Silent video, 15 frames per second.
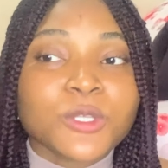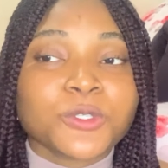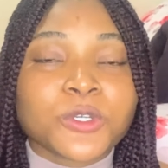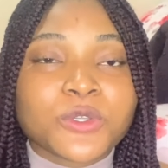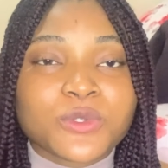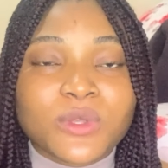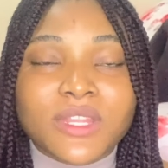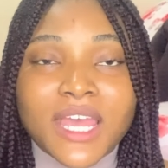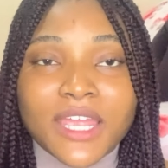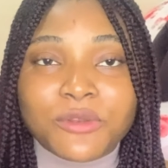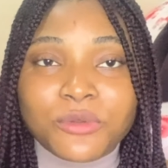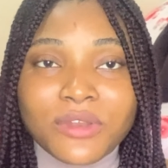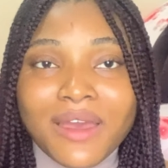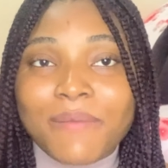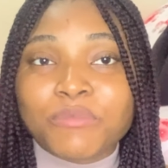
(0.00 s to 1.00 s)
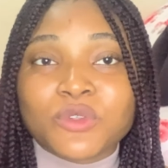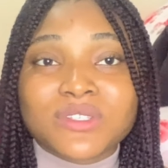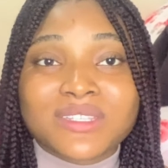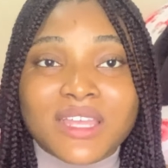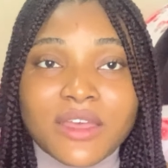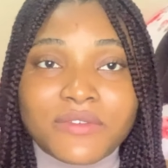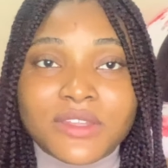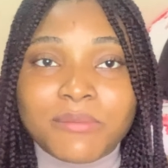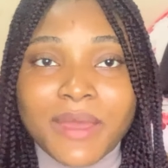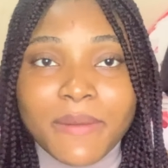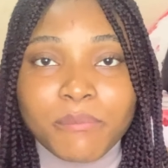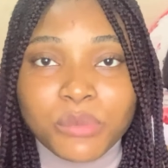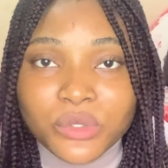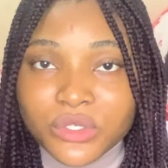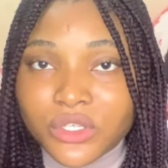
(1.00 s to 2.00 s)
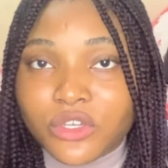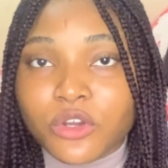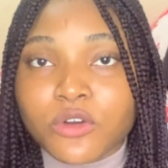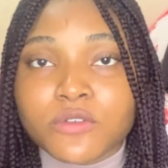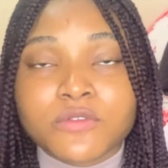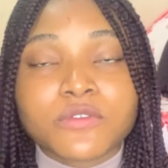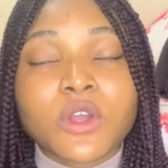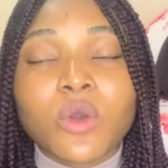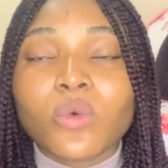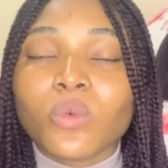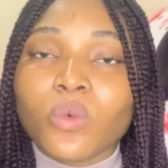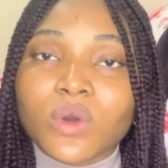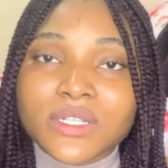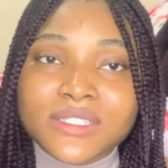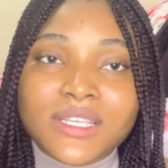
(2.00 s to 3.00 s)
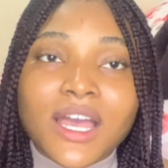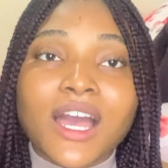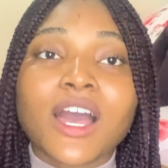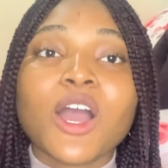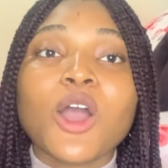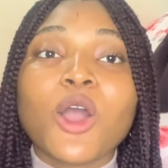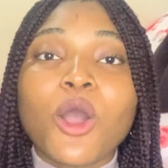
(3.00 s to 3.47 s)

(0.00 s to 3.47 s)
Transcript: just so that I know that I'm not starving my body of water.